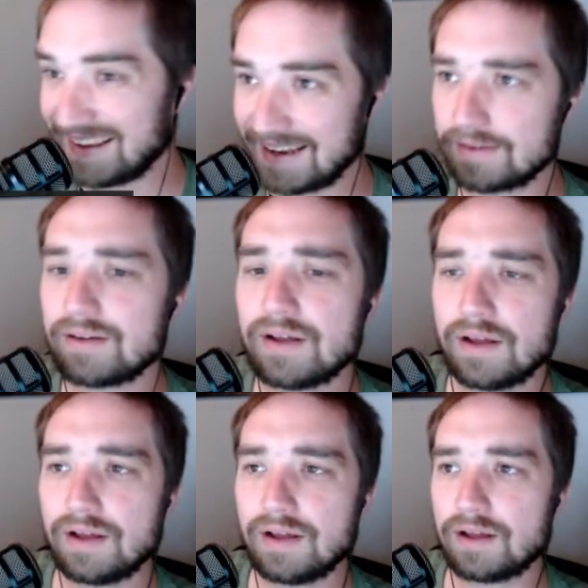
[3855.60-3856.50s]
again,
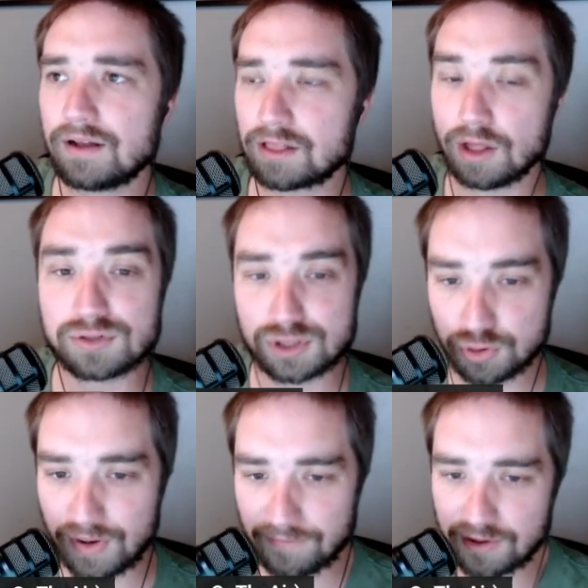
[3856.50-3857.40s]
close
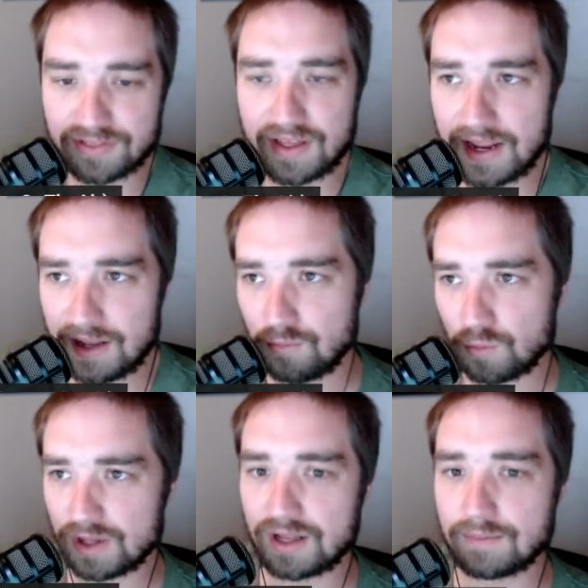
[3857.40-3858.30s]
to everything
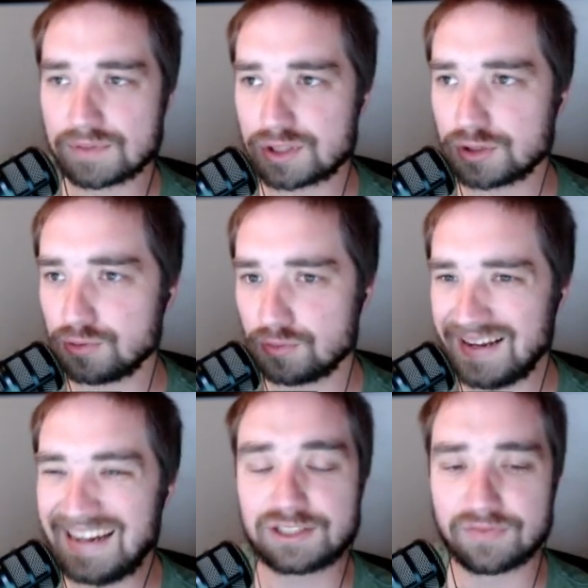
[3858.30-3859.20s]
when it comes
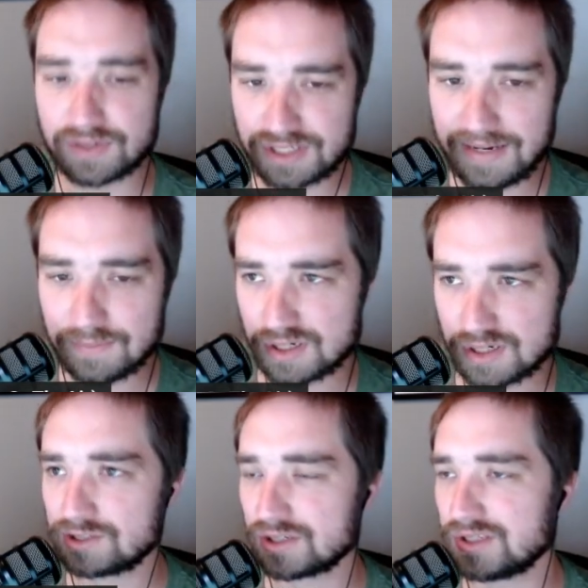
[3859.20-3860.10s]
to each of the teams
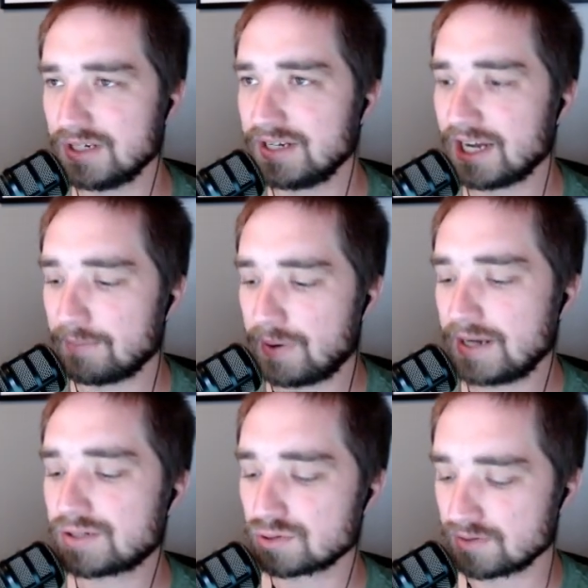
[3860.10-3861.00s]
and not just the Indiana
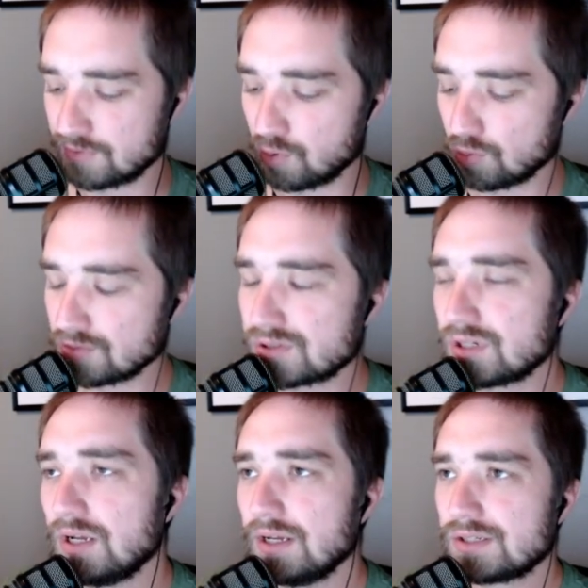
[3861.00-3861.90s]
Pacers, of
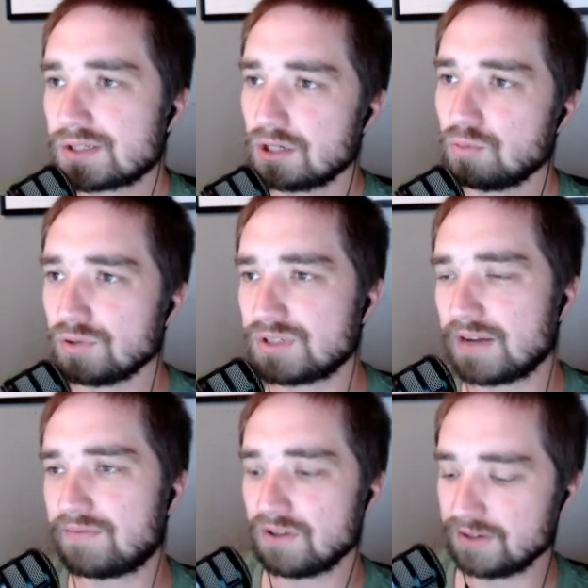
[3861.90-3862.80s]
course. So we'll
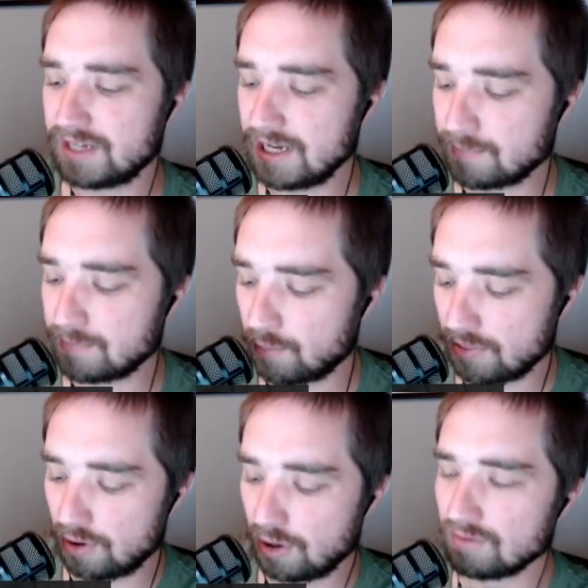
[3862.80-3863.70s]
definitely keep
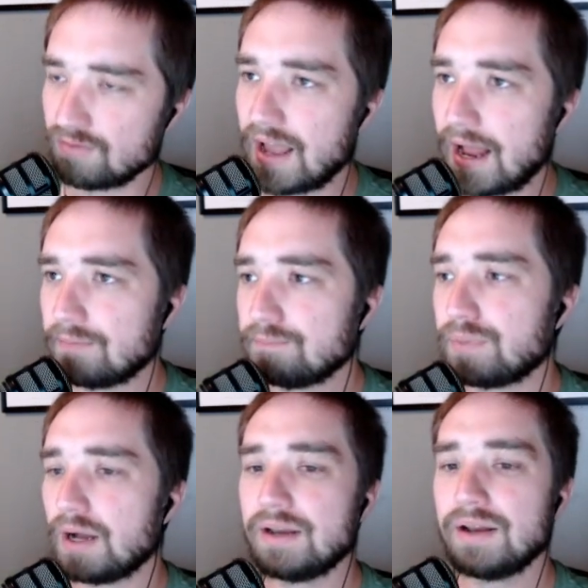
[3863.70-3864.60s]
up with all of that.
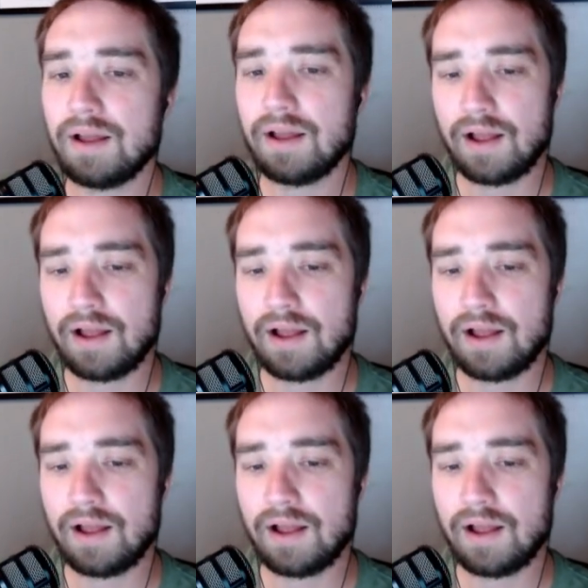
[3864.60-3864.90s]
But